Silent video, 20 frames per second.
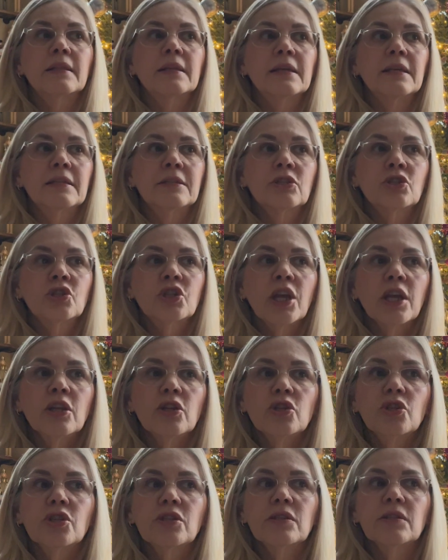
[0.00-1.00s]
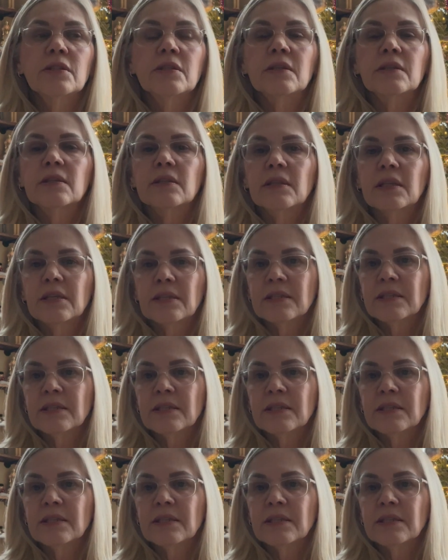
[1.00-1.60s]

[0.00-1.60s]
it changes the